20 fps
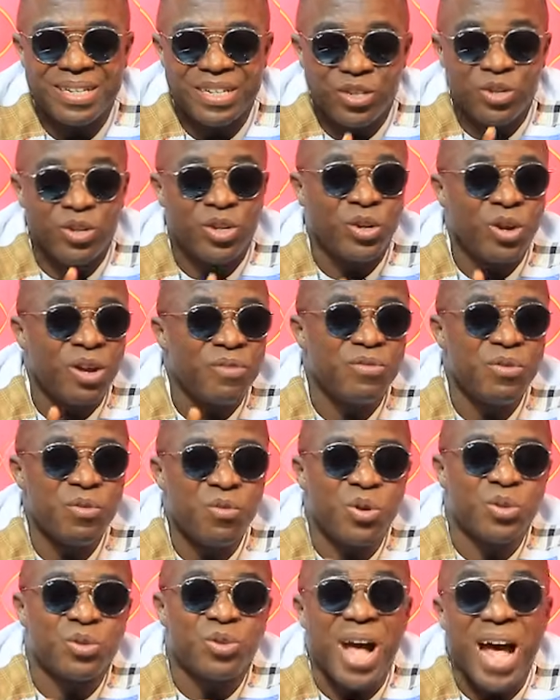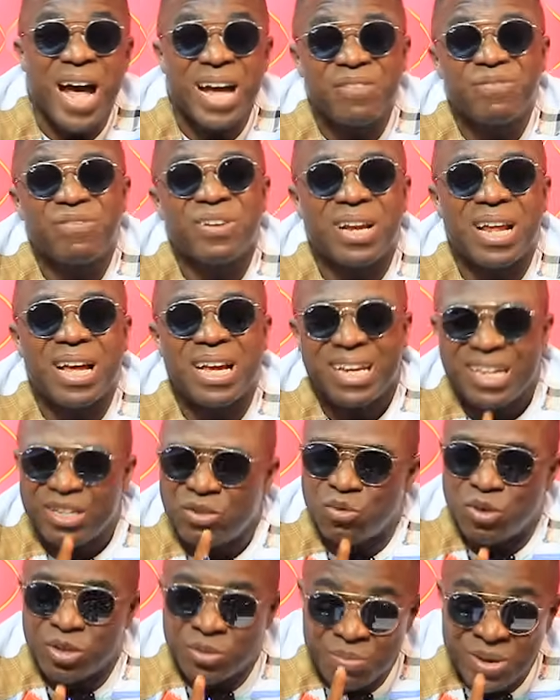You did not even want to add fella.
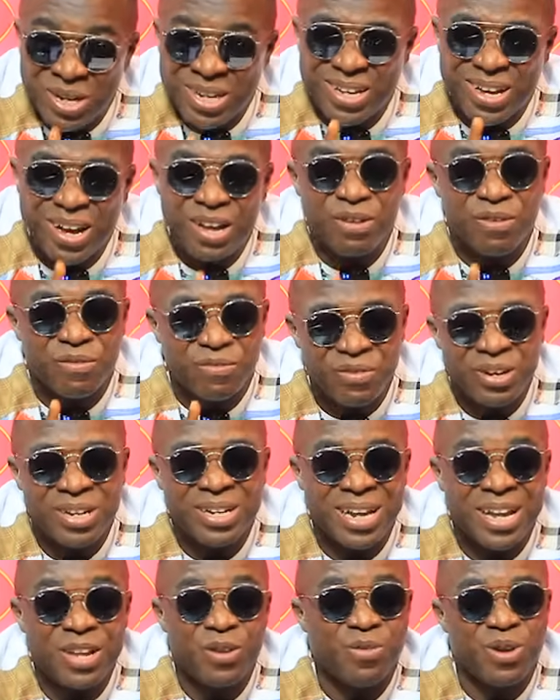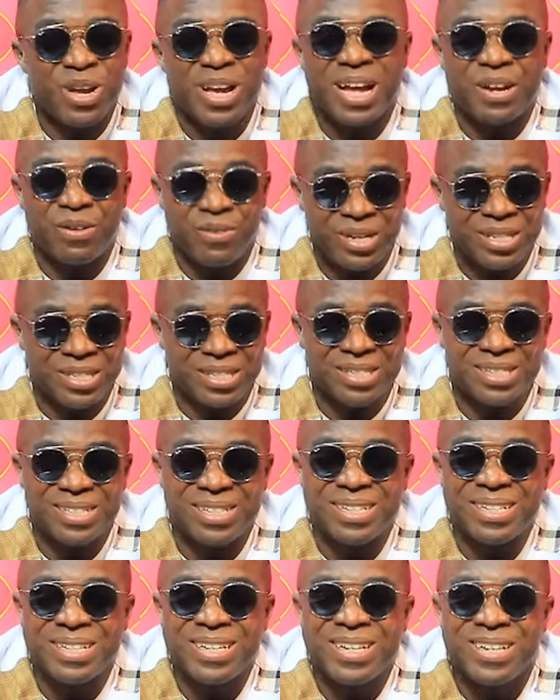It was Medikal, your friend, that you were addressing.
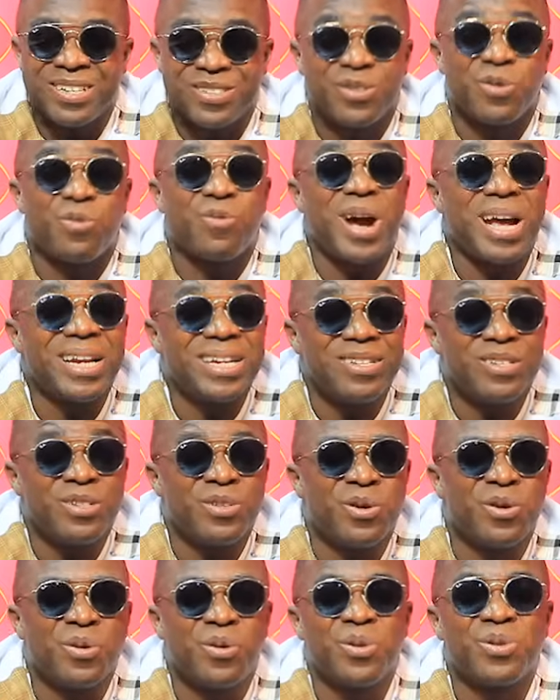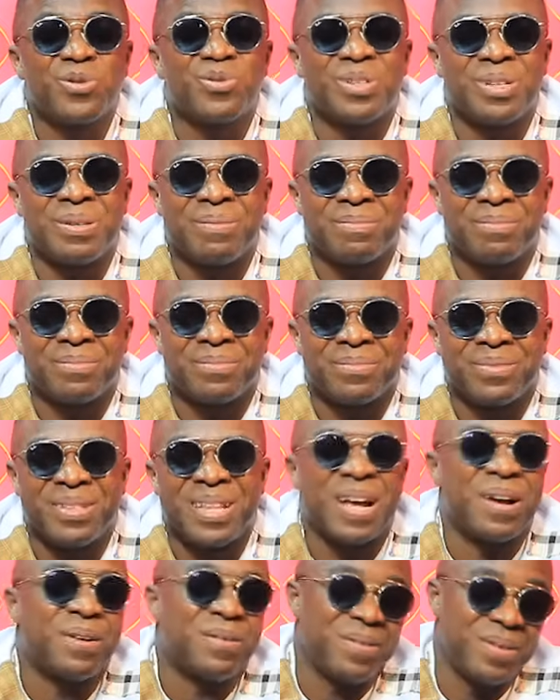So why did you not go to him?
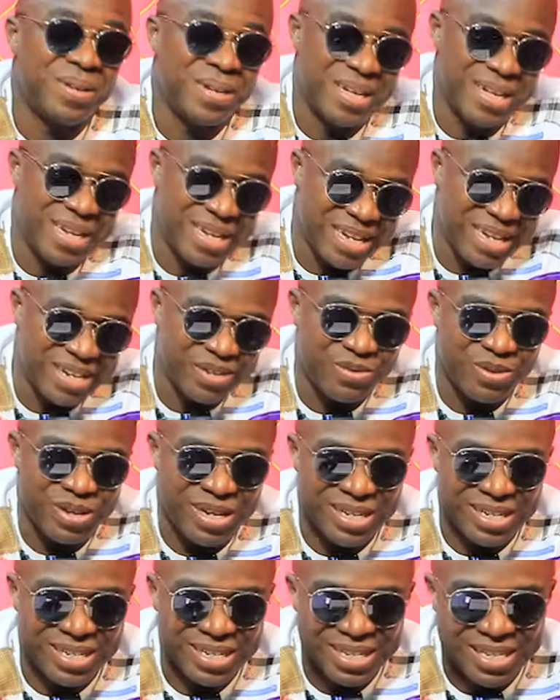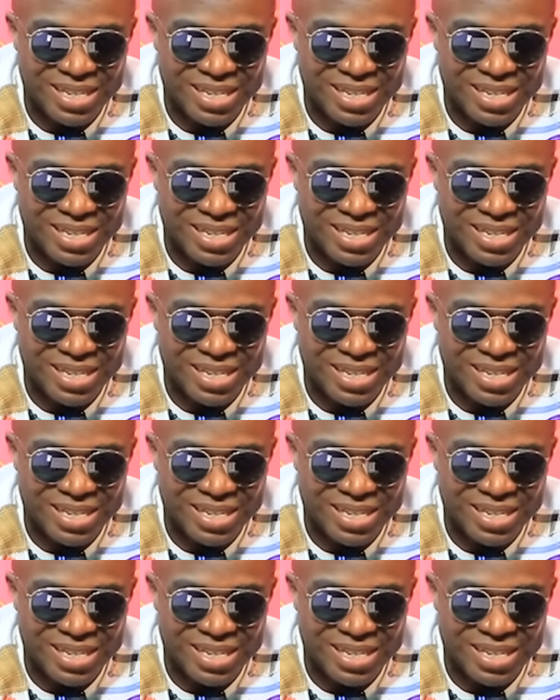Now, let's read it.